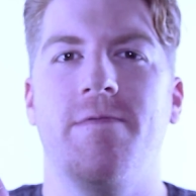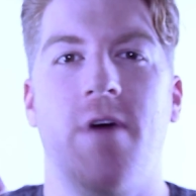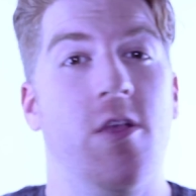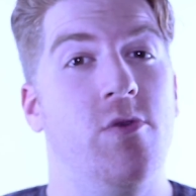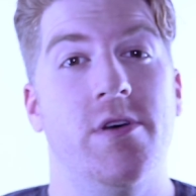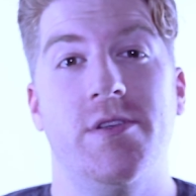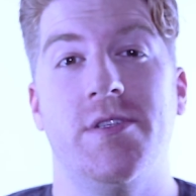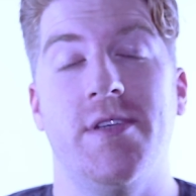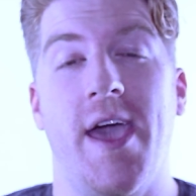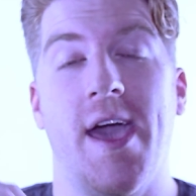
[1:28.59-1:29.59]
Follow
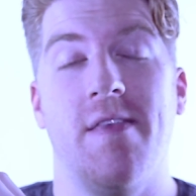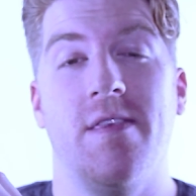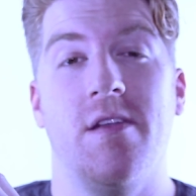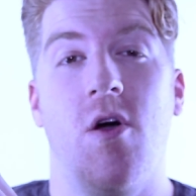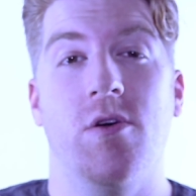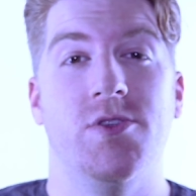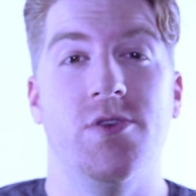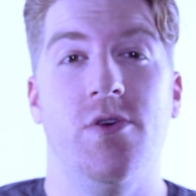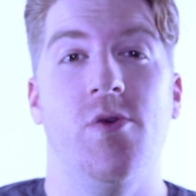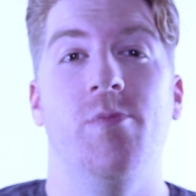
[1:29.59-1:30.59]
us and then
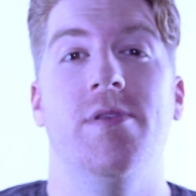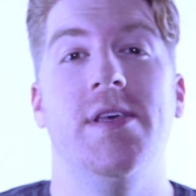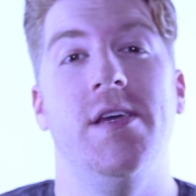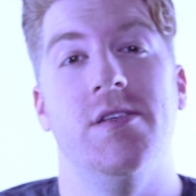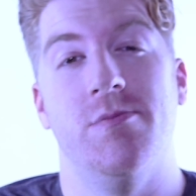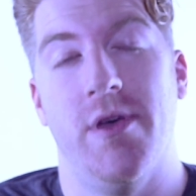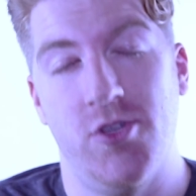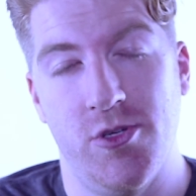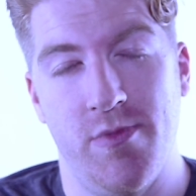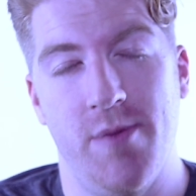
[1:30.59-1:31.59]
also please
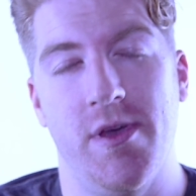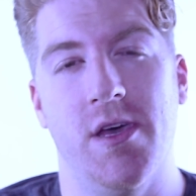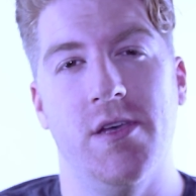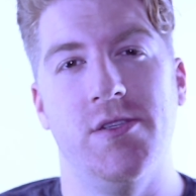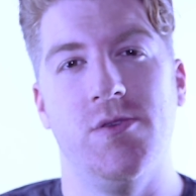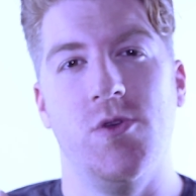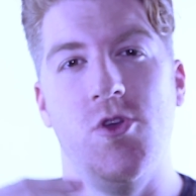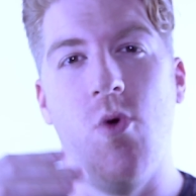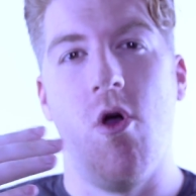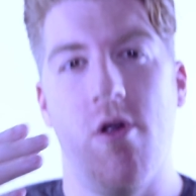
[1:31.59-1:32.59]
message me because
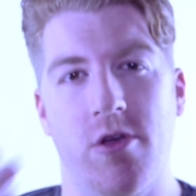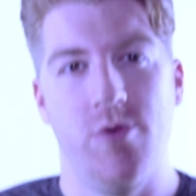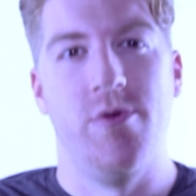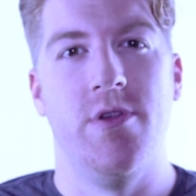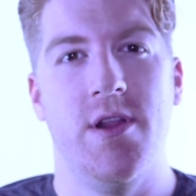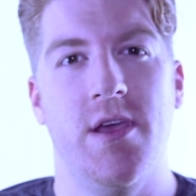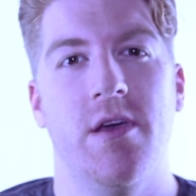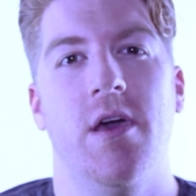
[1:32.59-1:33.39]
you are our community